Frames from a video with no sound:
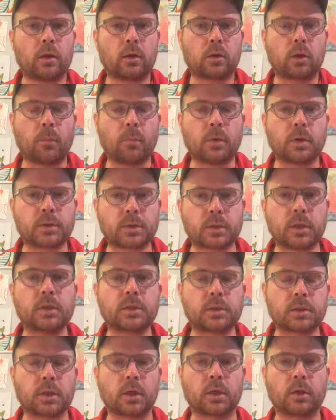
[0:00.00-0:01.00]

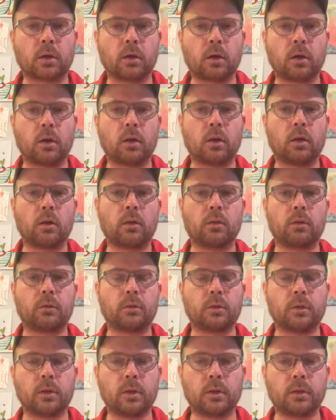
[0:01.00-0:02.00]
commonsensical,
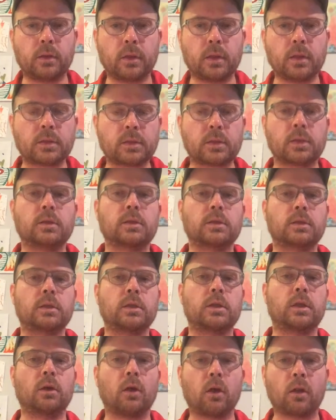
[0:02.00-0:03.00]
in
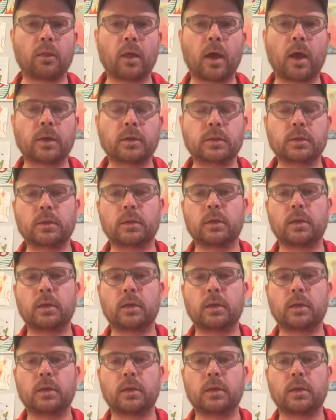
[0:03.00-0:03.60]
decency and all that,